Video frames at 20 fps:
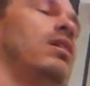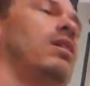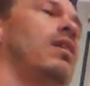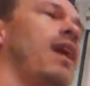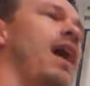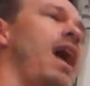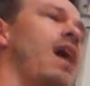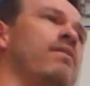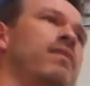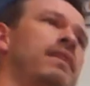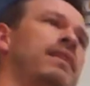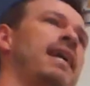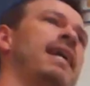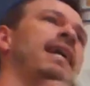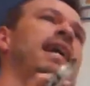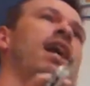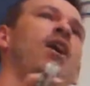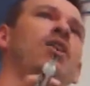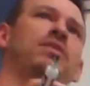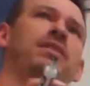Oh. Everything
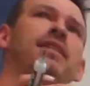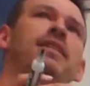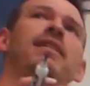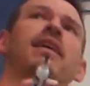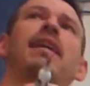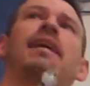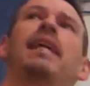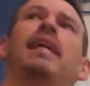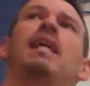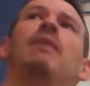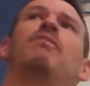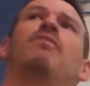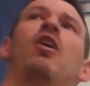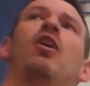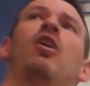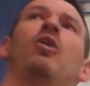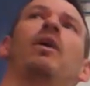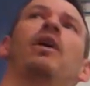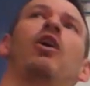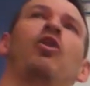else is going to keep
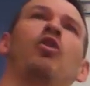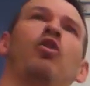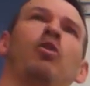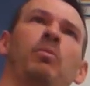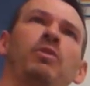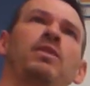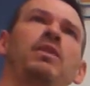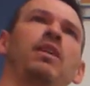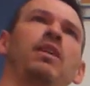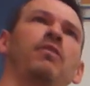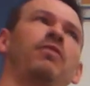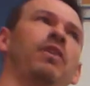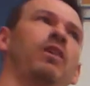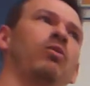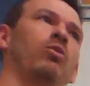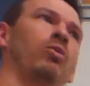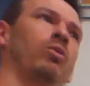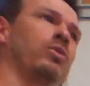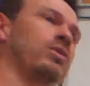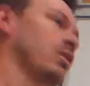following our normal sig fig
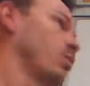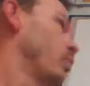rules, and